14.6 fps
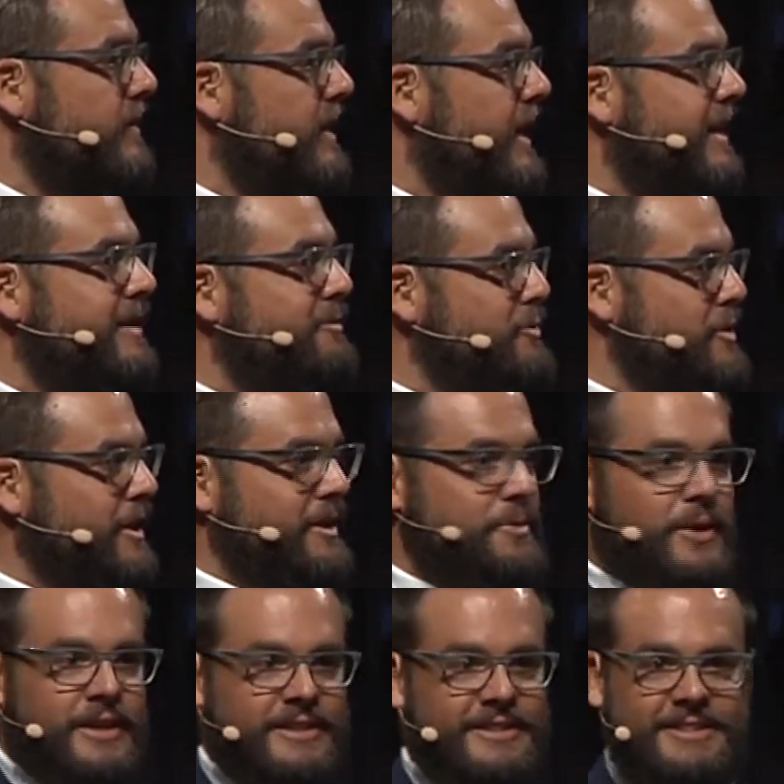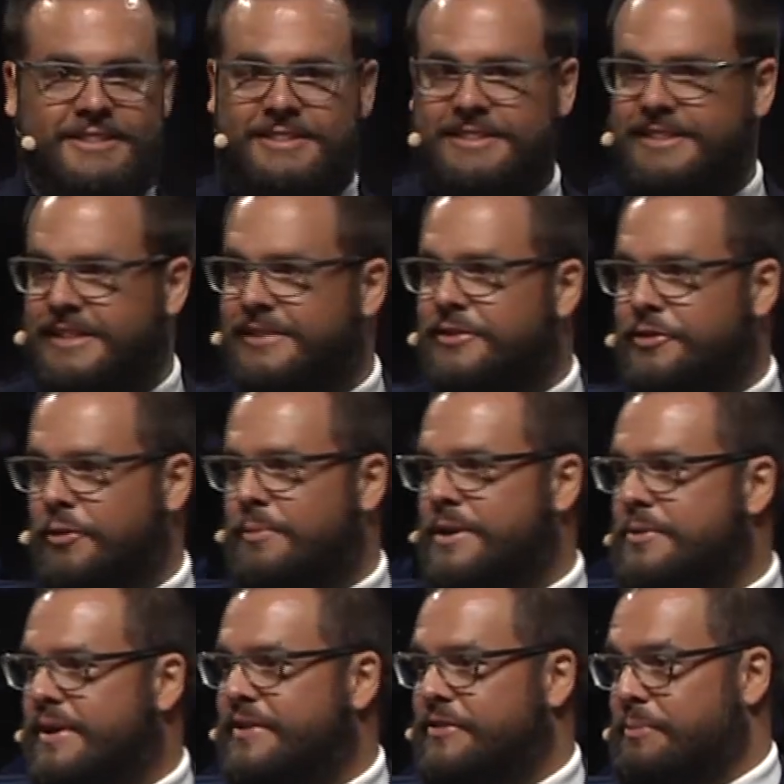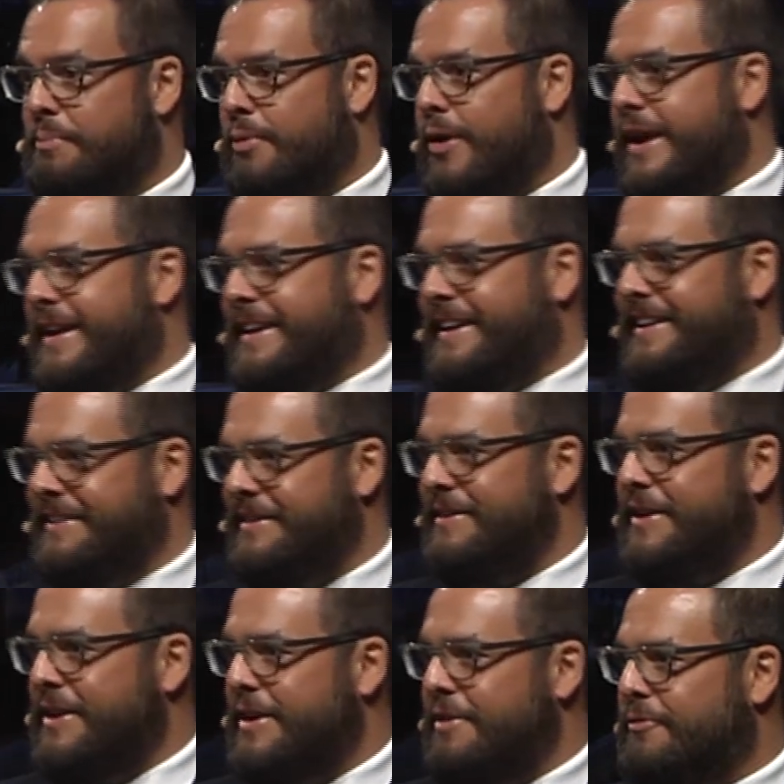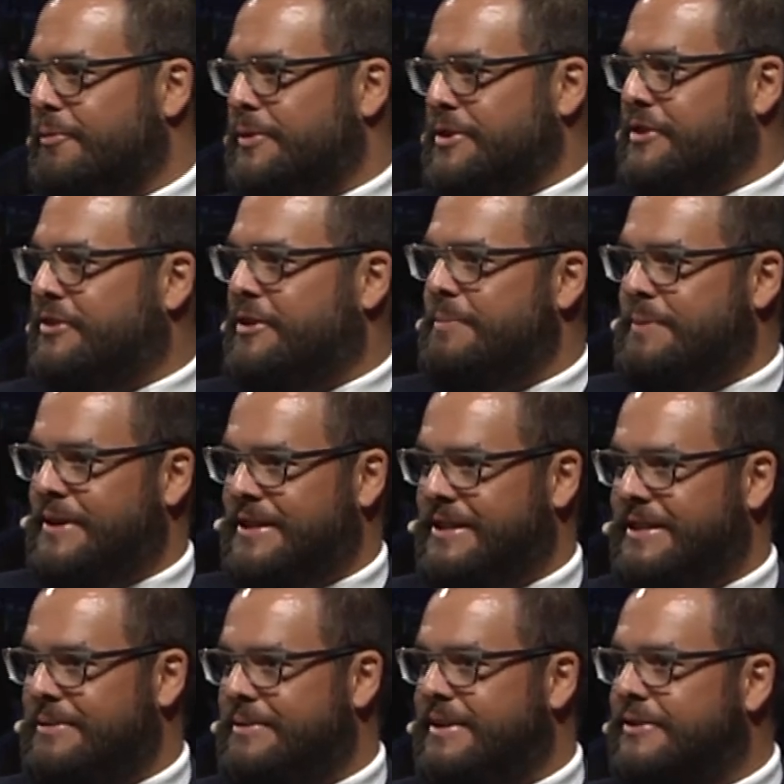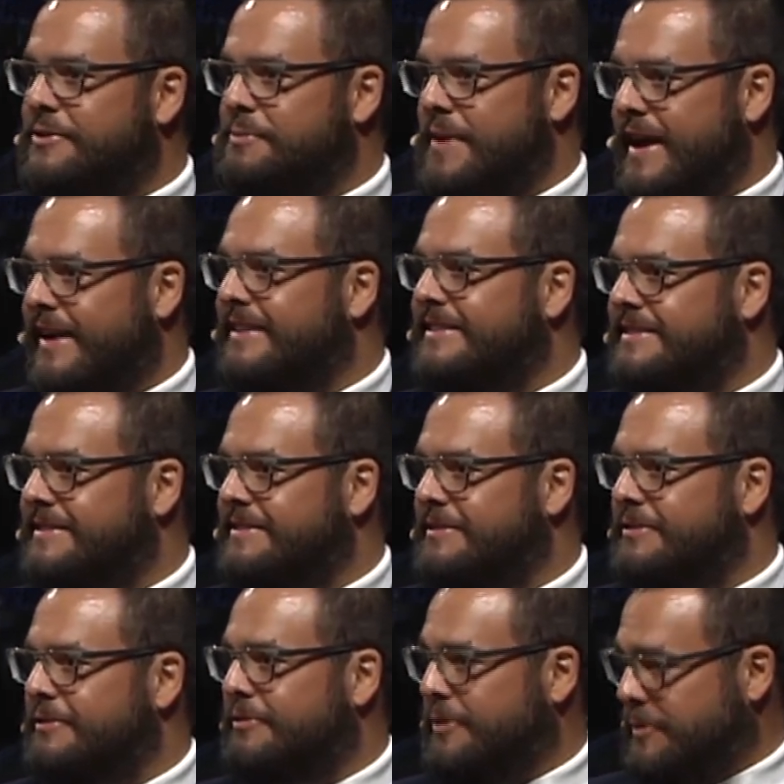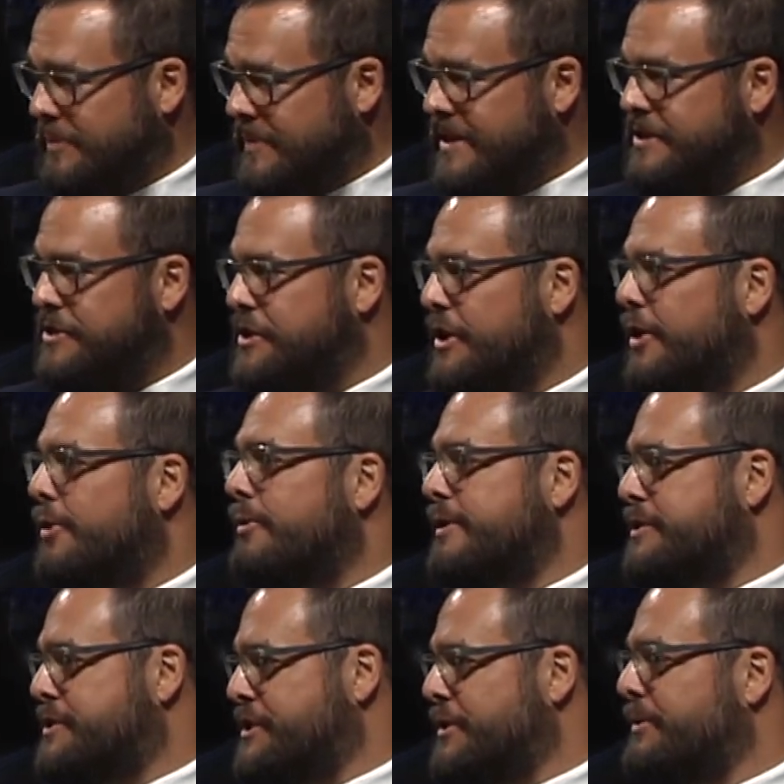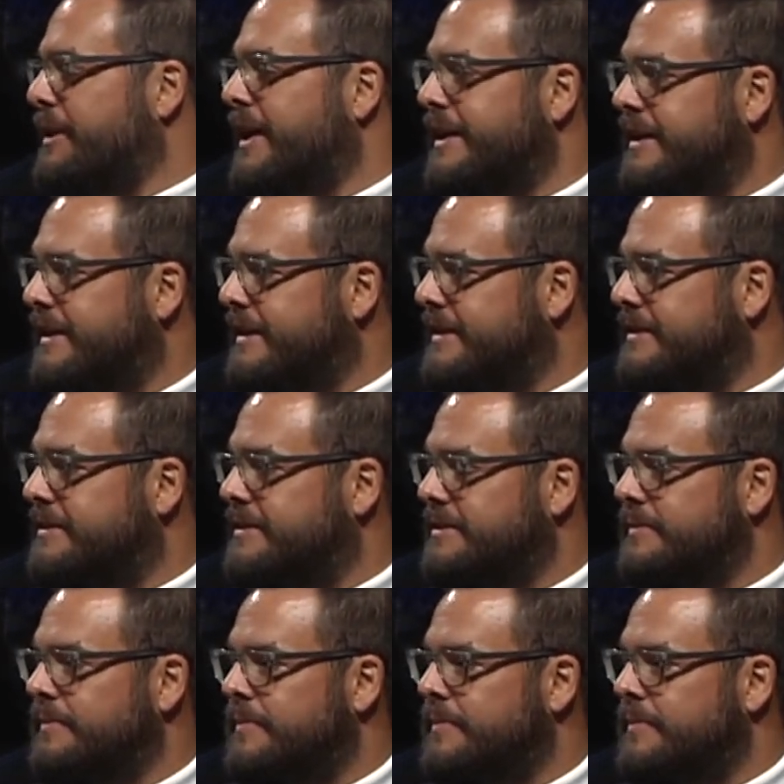And it really was, in so many ways, a break from what you typically would expect from his show or a show like his.